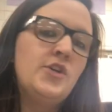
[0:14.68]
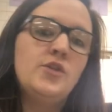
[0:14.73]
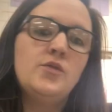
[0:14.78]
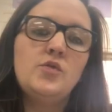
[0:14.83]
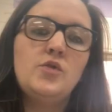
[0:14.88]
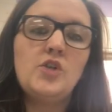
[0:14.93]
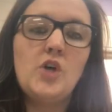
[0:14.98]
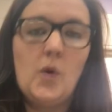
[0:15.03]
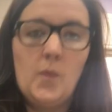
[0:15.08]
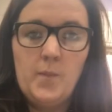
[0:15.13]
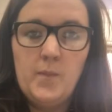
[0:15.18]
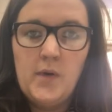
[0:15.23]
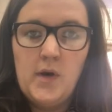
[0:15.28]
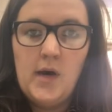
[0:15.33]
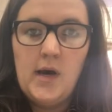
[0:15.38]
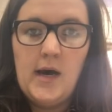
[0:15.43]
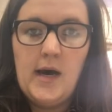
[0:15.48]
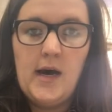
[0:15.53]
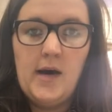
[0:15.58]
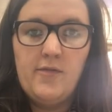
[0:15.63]
So
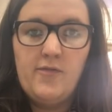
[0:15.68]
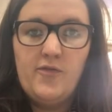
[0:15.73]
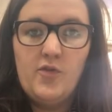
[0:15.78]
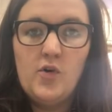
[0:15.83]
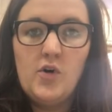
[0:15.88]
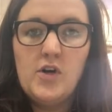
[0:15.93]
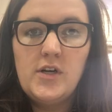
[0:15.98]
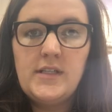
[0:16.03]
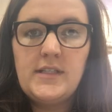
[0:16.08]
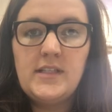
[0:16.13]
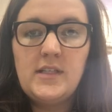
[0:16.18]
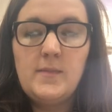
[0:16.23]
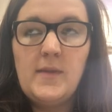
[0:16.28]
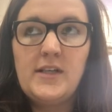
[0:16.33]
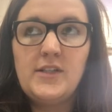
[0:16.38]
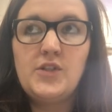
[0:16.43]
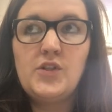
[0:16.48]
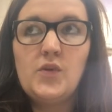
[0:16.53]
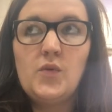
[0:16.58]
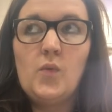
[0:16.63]
for
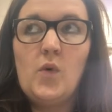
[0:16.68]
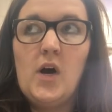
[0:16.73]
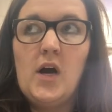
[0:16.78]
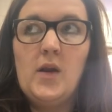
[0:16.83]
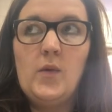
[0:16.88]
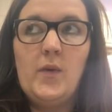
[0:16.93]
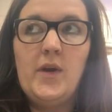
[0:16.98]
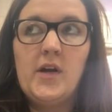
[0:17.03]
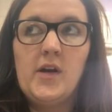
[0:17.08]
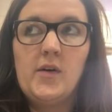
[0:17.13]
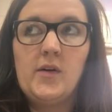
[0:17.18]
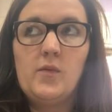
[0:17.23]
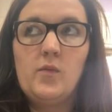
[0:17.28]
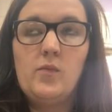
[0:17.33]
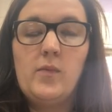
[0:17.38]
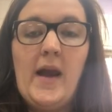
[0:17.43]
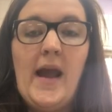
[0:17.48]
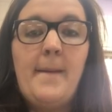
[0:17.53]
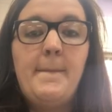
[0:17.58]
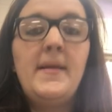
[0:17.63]
semester one, we are
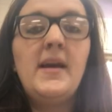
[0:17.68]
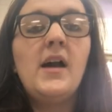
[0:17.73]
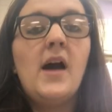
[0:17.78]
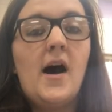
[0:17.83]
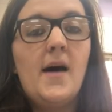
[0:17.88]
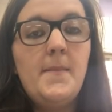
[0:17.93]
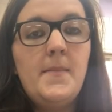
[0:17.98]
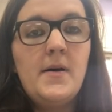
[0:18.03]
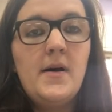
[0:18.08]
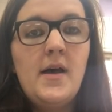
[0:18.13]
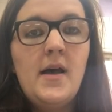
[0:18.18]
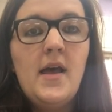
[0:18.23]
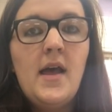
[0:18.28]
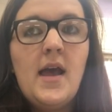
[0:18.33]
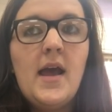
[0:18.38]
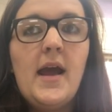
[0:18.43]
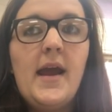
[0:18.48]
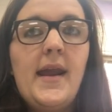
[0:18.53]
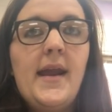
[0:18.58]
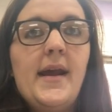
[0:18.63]
wrapping up,
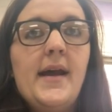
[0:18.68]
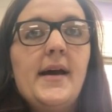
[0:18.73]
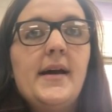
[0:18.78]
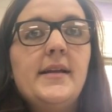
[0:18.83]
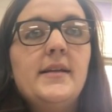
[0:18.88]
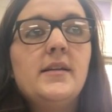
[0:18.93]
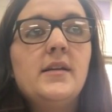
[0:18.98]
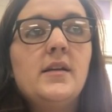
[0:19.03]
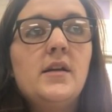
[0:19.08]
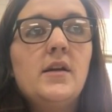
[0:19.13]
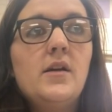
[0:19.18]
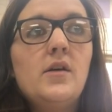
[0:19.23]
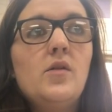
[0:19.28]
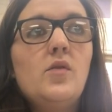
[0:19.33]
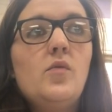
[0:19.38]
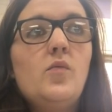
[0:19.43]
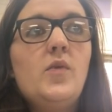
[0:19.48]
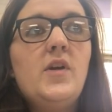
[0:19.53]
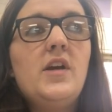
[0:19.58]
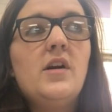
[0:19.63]
and
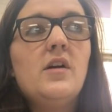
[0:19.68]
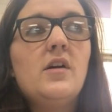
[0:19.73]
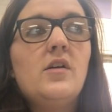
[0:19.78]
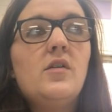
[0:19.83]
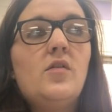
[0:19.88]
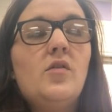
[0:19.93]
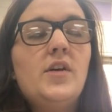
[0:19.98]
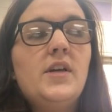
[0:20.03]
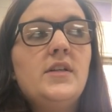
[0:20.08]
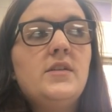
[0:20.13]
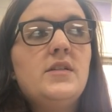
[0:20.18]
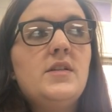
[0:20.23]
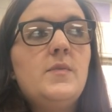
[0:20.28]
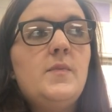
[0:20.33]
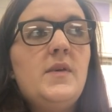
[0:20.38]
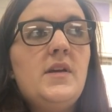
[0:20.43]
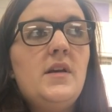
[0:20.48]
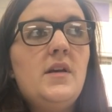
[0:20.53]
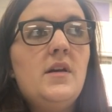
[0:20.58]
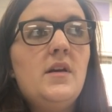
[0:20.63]
we are going to
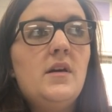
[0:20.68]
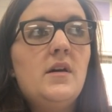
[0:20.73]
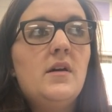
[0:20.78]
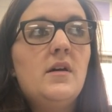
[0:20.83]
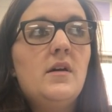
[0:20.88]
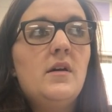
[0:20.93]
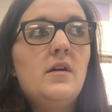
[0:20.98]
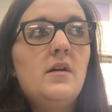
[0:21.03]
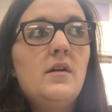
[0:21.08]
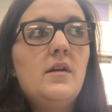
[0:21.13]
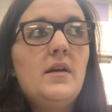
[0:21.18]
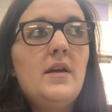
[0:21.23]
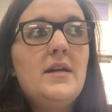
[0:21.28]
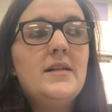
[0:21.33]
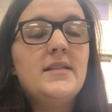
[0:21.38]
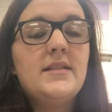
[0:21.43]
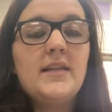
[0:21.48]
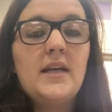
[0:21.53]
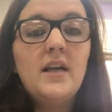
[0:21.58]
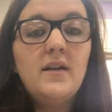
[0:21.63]
be,
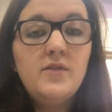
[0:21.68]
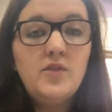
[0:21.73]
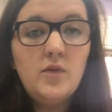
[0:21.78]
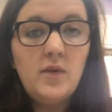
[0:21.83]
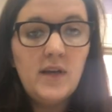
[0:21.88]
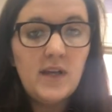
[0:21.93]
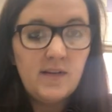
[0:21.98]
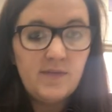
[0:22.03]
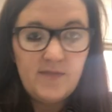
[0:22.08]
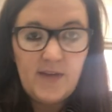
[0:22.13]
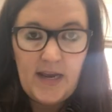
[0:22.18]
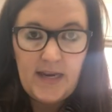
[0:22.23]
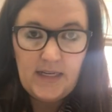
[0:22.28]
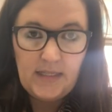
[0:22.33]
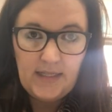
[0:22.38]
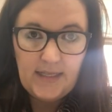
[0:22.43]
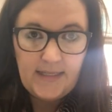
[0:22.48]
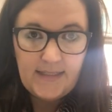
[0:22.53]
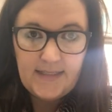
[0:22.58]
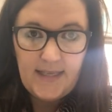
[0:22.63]
instead of doing a
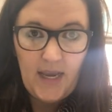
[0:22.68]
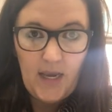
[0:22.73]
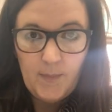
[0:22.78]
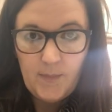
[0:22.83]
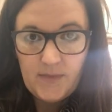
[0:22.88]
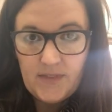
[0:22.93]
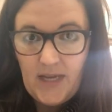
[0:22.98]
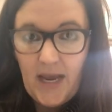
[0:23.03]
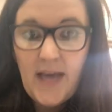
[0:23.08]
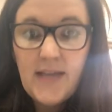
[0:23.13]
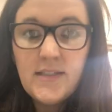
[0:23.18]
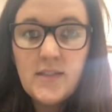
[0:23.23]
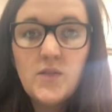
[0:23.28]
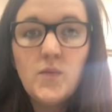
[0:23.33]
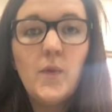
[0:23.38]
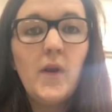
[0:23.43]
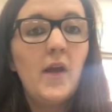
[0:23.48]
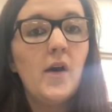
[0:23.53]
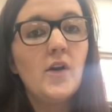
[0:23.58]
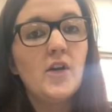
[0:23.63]
final exam test,
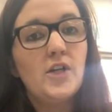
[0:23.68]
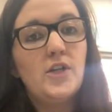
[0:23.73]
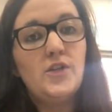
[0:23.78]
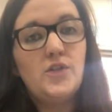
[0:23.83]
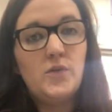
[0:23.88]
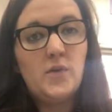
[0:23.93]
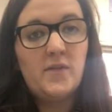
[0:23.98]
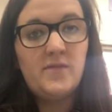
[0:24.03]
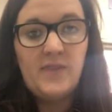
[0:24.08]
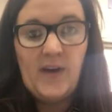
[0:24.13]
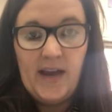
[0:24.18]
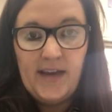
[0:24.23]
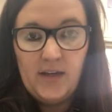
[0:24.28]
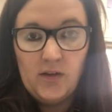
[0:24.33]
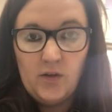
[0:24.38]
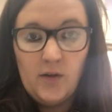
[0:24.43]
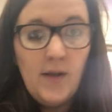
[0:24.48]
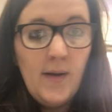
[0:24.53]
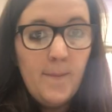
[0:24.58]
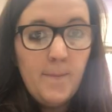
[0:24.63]
we are going to do a
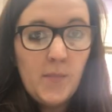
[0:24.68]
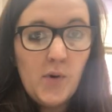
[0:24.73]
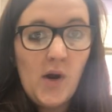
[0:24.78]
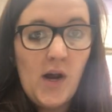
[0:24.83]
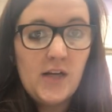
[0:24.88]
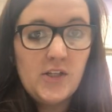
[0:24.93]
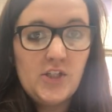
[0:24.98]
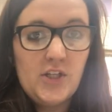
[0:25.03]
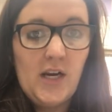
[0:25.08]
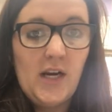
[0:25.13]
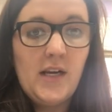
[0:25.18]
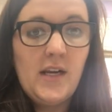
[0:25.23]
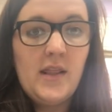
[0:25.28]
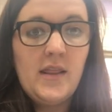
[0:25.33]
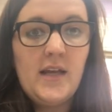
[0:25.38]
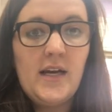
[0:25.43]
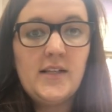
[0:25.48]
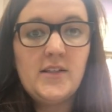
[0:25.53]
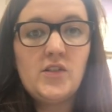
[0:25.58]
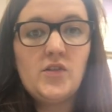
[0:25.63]
final project
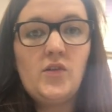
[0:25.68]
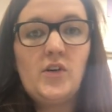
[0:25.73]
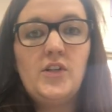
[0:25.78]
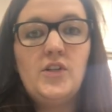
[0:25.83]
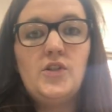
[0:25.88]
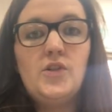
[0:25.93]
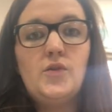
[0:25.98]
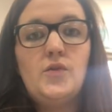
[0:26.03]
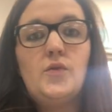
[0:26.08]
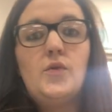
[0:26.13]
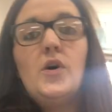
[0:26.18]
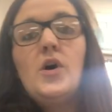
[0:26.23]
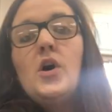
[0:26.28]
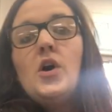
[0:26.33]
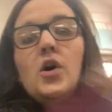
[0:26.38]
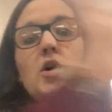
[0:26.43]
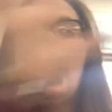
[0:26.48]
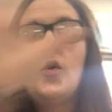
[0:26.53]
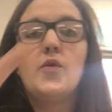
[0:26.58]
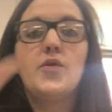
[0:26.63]
that's going to
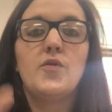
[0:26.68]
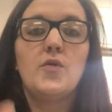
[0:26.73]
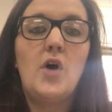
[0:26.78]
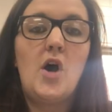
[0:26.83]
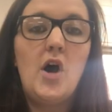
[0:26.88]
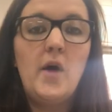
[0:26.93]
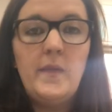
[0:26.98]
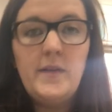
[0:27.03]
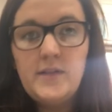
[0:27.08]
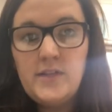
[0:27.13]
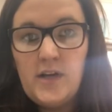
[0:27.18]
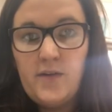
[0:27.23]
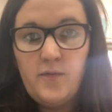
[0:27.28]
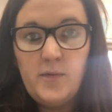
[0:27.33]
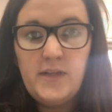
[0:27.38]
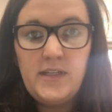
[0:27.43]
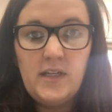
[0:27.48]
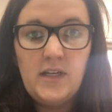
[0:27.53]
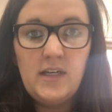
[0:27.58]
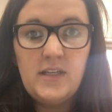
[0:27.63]
go through all the stuff
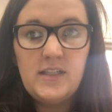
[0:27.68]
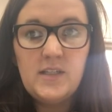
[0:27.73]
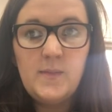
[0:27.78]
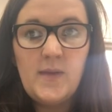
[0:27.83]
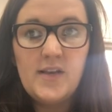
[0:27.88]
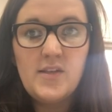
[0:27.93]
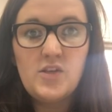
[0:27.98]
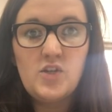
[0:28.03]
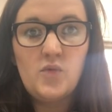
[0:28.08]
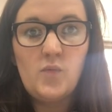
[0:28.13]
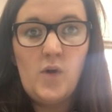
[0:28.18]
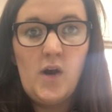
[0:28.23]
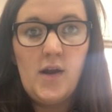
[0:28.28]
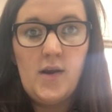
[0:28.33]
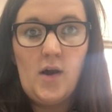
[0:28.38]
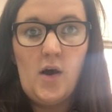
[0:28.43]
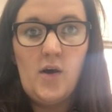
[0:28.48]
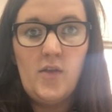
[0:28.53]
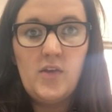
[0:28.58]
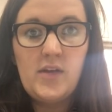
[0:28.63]
we did semester
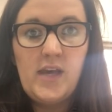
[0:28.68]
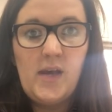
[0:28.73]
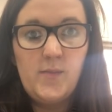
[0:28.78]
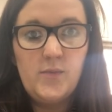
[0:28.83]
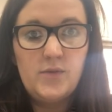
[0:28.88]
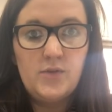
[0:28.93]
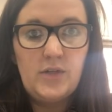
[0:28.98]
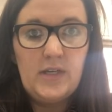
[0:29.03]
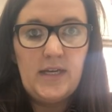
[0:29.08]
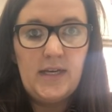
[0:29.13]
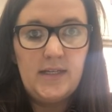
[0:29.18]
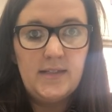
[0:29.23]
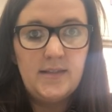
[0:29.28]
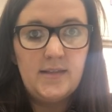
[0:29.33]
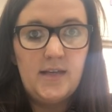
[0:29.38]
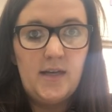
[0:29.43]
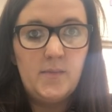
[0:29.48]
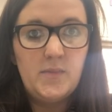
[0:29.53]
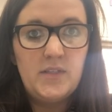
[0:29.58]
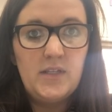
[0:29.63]
one, all the chemistry
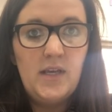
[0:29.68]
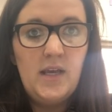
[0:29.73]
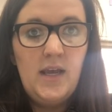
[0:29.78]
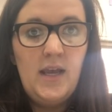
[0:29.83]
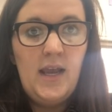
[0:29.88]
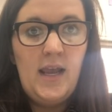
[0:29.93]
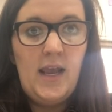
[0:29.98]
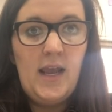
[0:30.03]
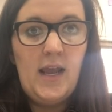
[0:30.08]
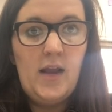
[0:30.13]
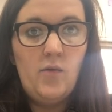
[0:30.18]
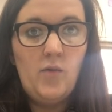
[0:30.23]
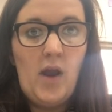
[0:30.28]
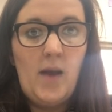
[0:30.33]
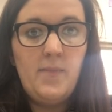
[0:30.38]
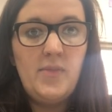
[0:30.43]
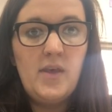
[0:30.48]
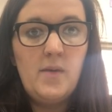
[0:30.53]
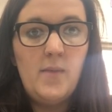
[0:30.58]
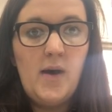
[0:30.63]
concepts, and
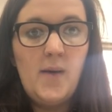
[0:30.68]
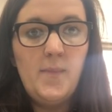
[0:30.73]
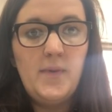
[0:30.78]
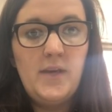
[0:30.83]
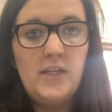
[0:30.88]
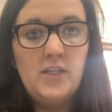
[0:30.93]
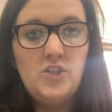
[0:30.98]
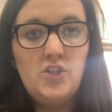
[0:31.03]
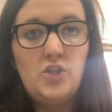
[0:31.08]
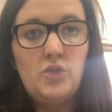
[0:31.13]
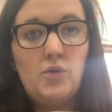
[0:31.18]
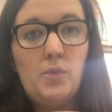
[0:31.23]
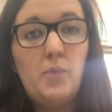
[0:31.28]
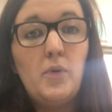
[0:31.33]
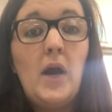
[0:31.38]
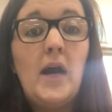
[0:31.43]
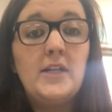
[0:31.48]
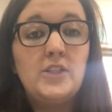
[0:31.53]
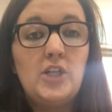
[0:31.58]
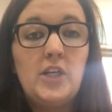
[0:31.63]
wrap them up into a
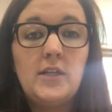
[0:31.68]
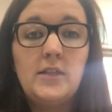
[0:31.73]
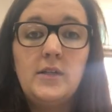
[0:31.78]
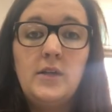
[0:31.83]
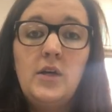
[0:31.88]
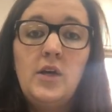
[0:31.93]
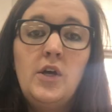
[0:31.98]
project.